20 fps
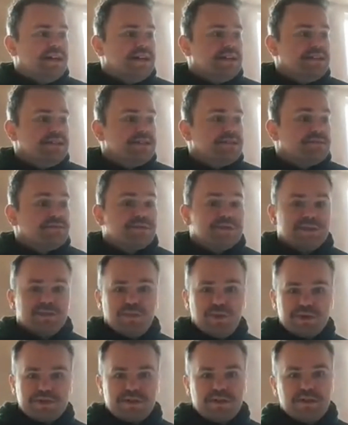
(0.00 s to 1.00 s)
and to
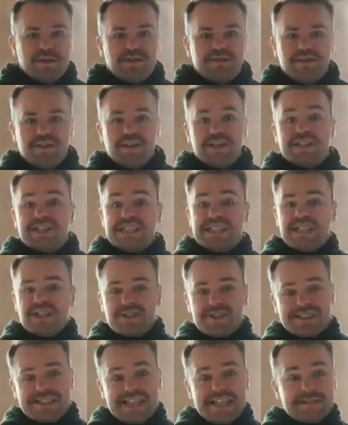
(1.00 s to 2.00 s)
what to look for. And you know
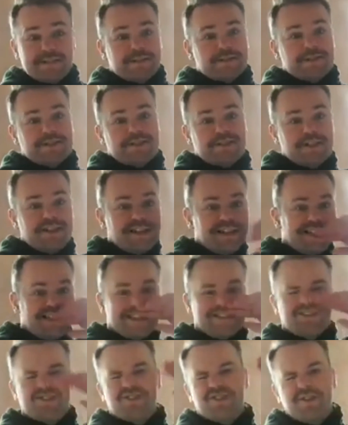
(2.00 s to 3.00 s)
the tips of the skirting,
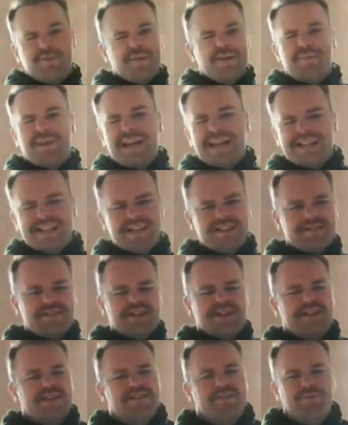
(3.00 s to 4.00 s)
there's going to be plenty
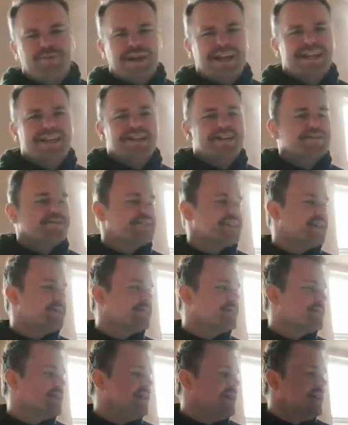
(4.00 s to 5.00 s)
of
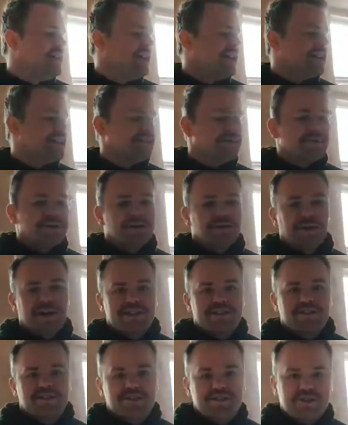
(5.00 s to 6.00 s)
tips, and there'll be
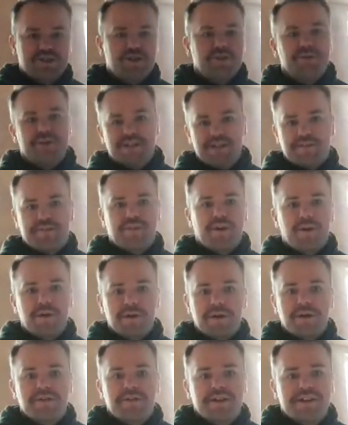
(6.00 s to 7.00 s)
questions toing and
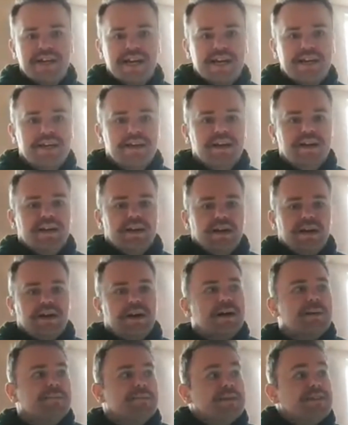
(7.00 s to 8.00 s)
froing on the day.
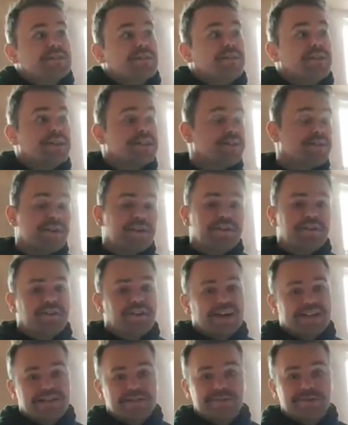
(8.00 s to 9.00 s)
It's a very
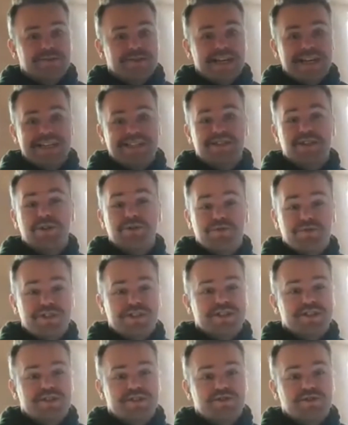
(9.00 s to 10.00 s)
flexible day. There's no
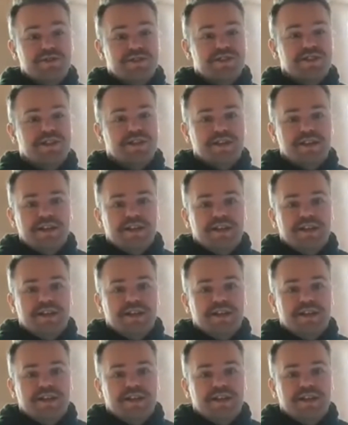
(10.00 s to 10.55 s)
rigid structure.